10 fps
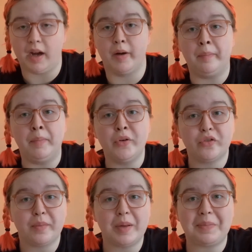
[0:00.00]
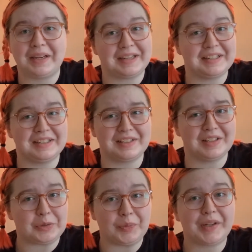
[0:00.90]
Movement, because
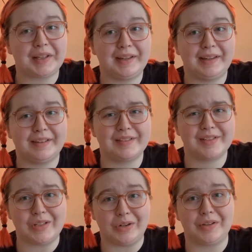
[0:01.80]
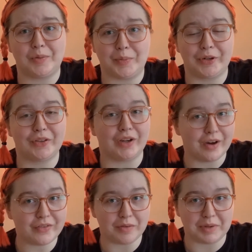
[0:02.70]
this really started the birth
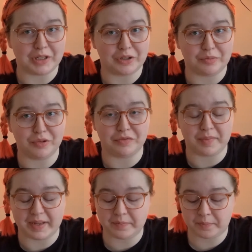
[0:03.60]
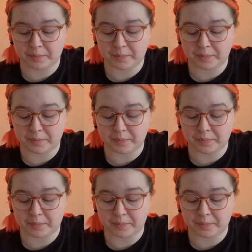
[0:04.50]
of the Me Too movement.